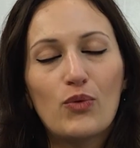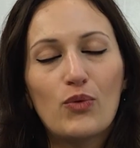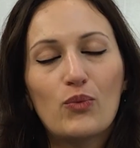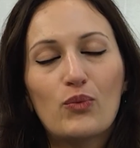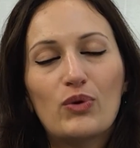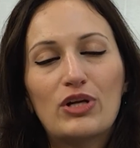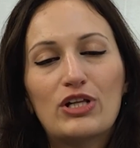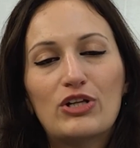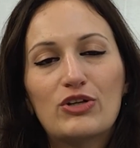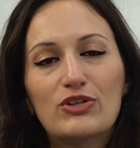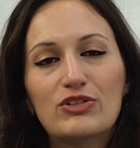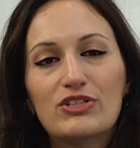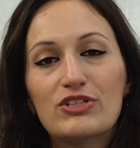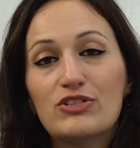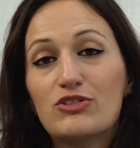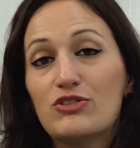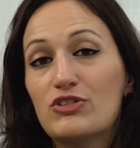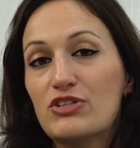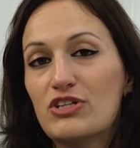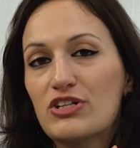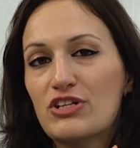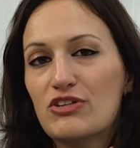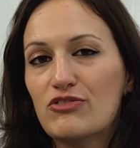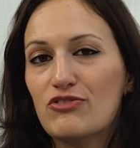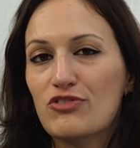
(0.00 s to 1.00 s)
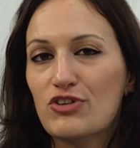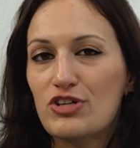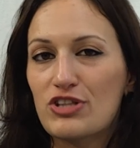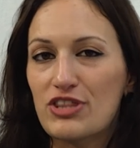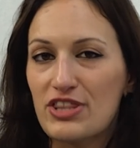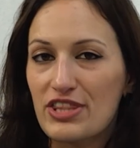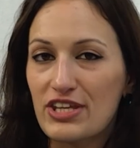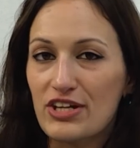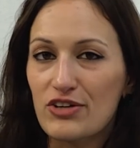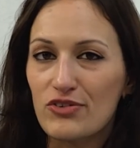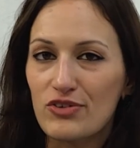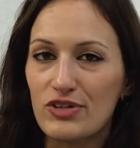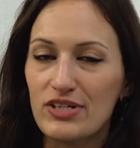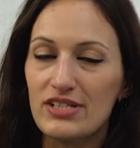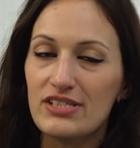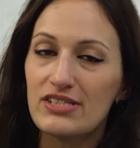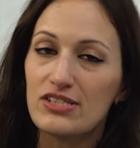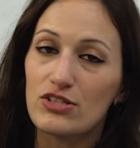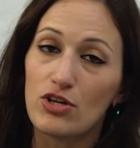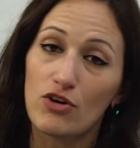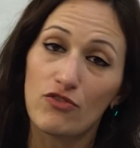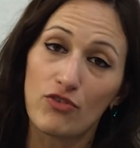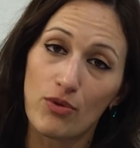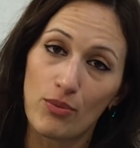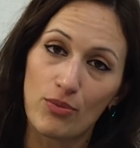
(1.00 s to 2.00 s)
We looked into the different theories
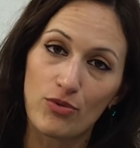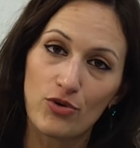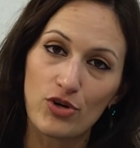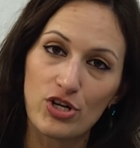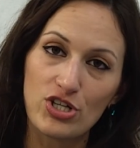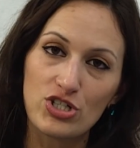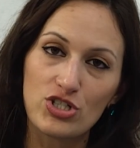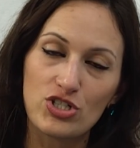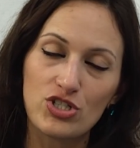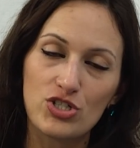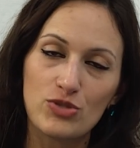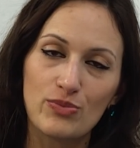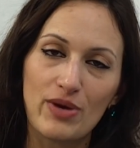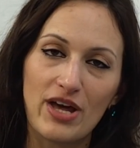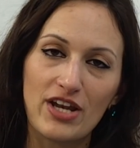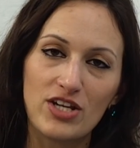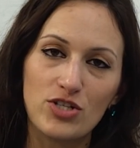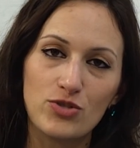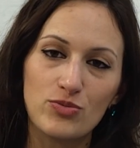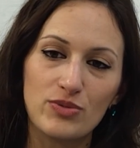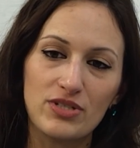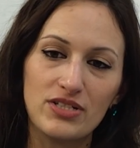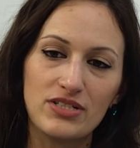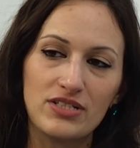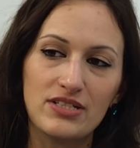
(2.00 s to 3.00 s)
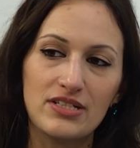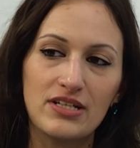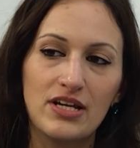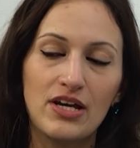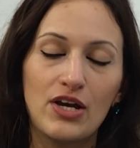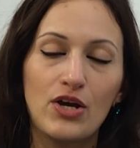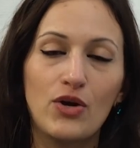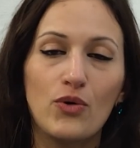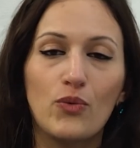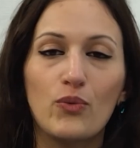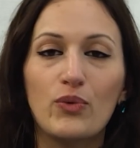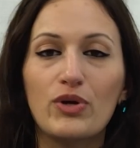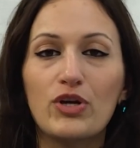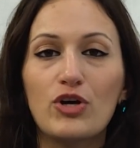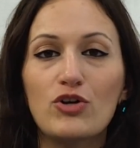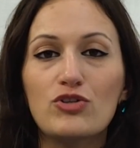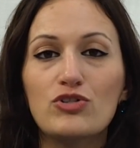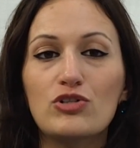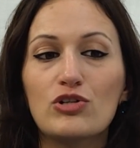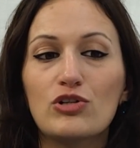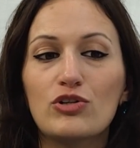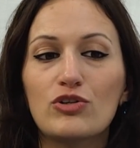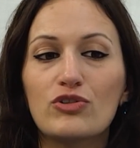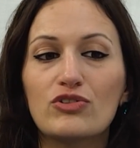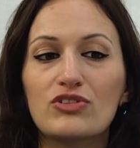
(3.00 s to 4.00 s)
of operations management. We
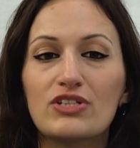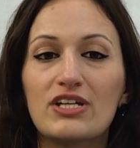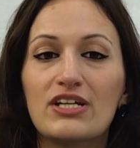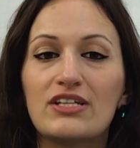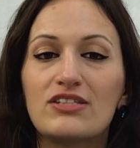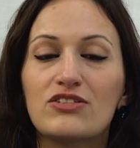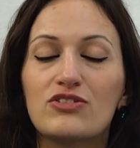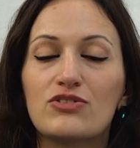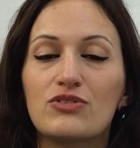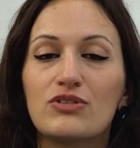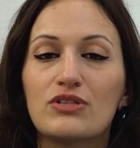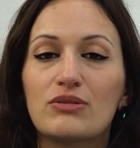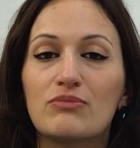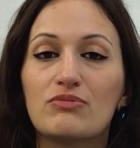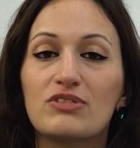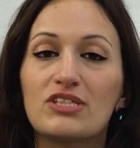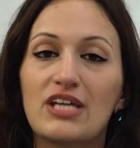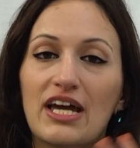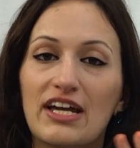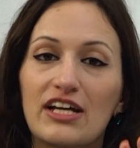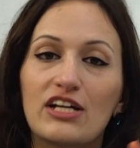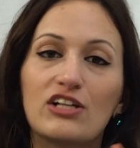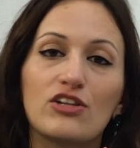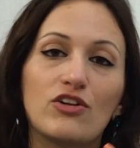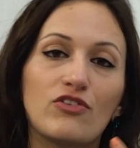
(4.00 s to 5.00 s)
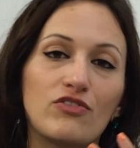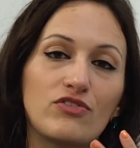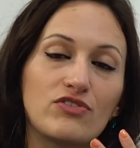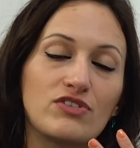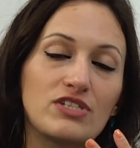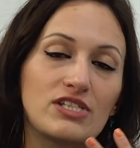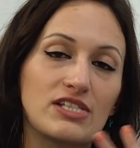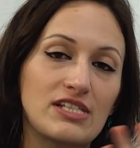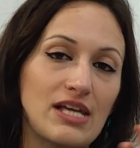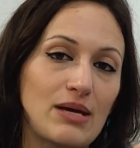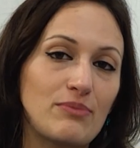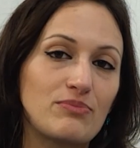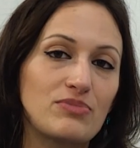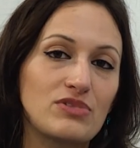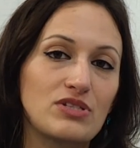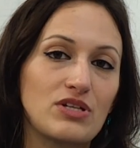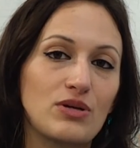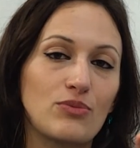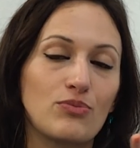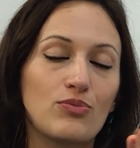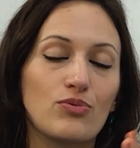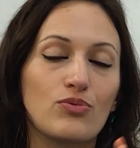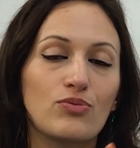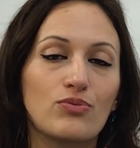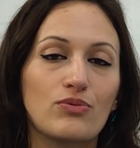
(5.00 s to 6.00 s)
also looked into the cycle of steps
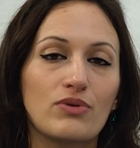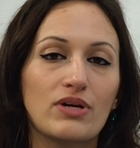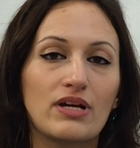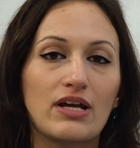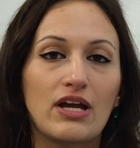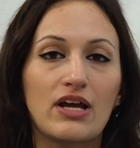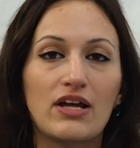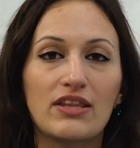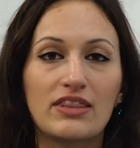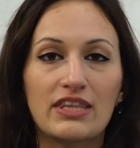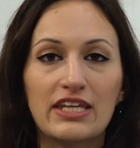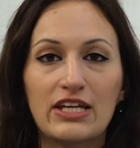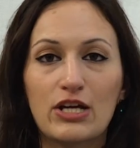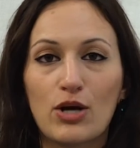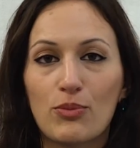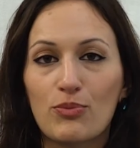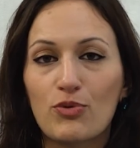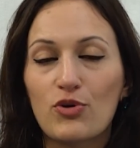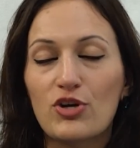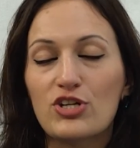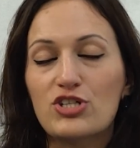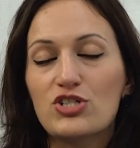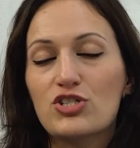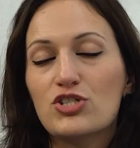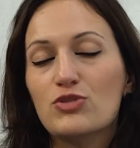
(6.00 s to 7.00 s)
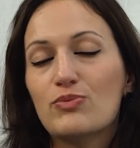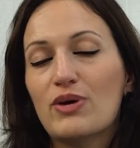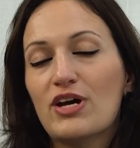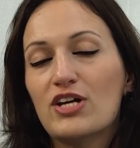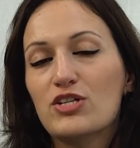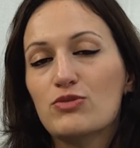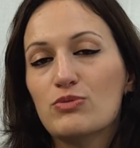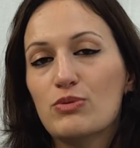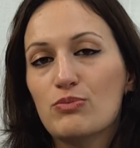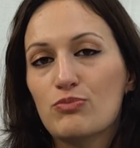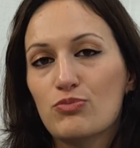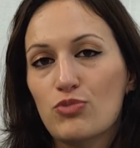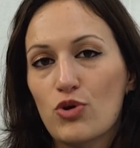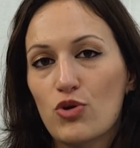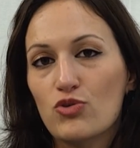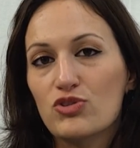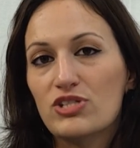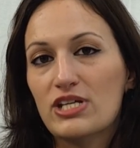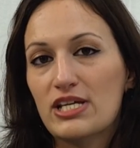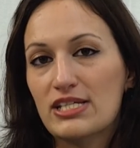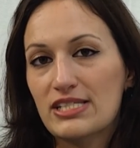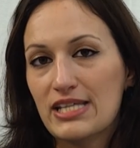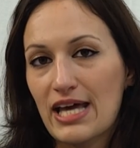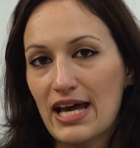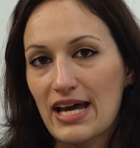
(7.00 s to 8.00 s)
the operations management
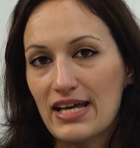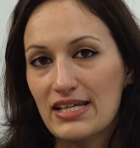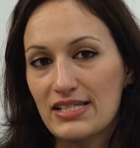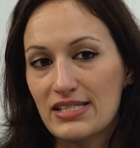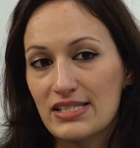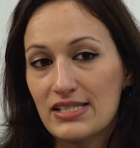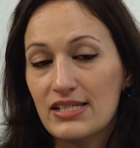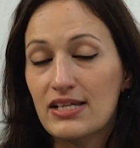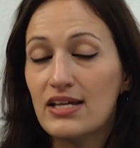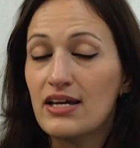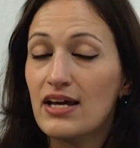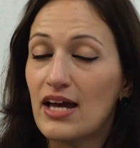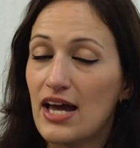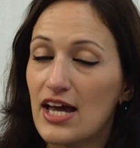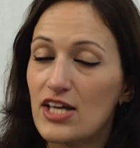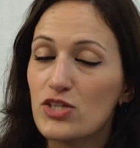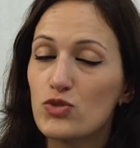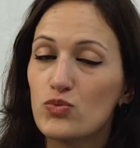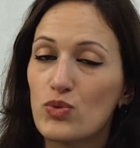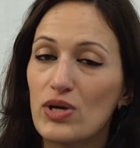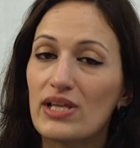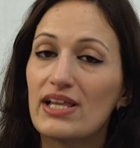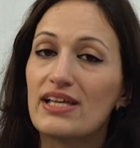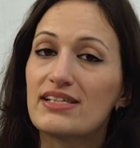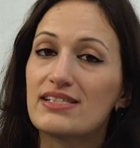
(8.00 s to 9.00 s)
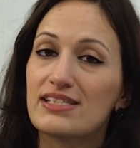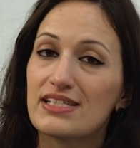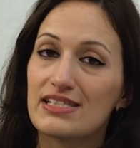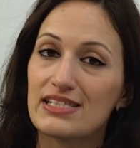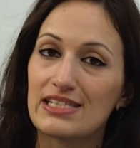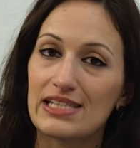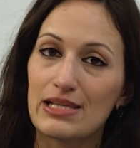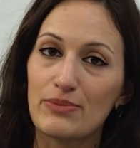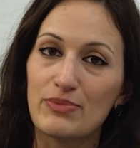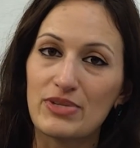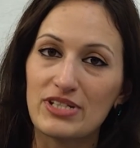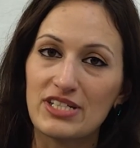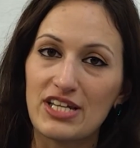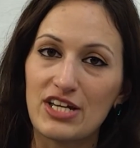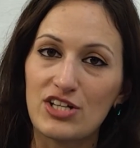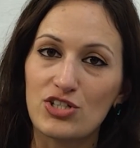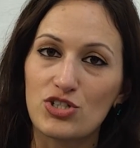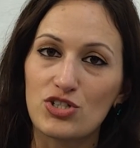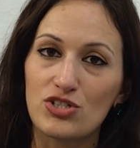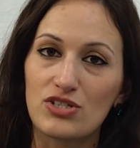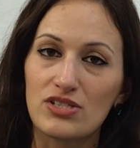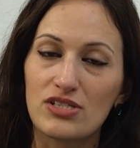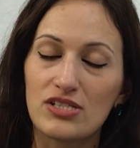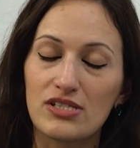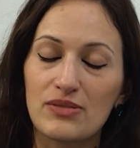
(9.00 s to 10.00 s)
process has, as well as its
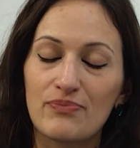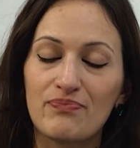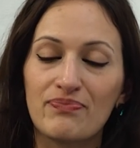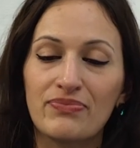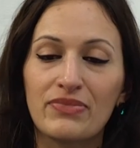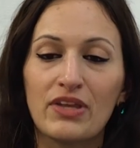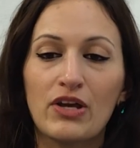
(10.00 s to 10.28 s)
limitations.